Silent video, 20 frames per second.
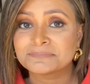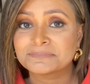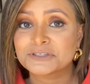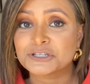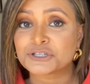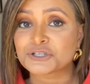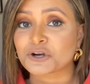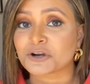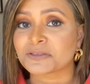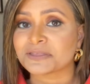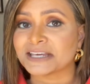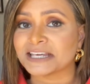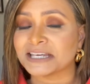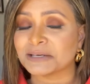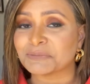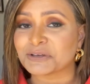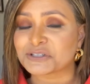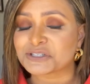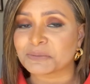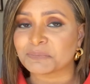to start thinking
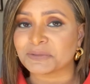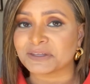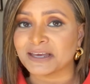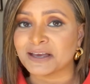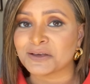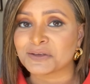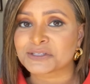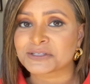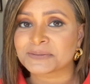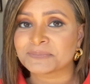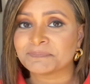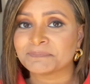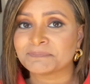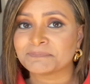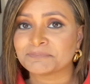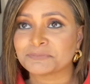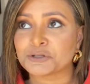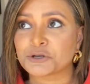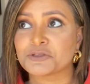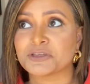about something else.
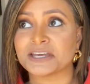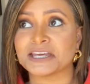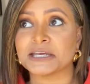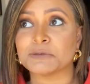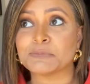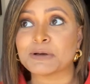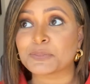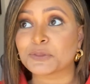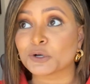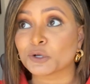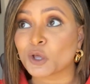They're thinking about their